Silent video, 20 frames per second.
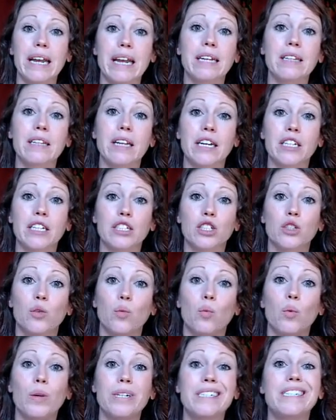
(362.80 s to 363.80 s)
English
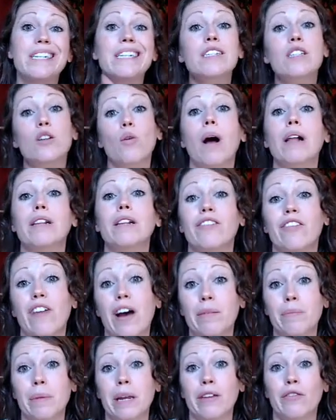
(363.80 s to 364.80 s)
would
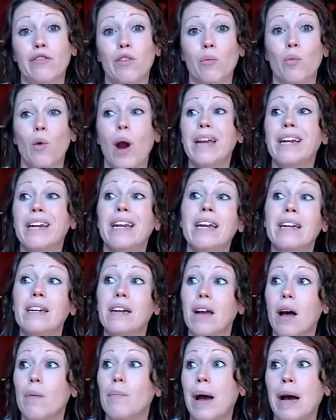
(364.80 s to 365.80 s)
disqualify me from
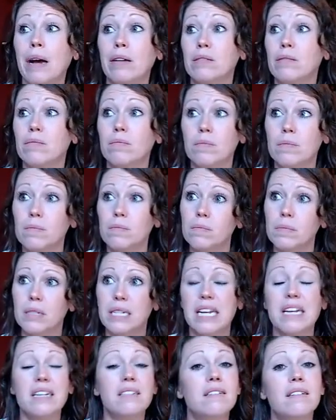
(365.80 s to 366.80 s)
writing about
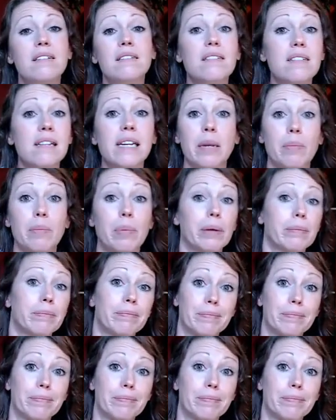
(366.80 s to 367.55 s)
teens and sleep.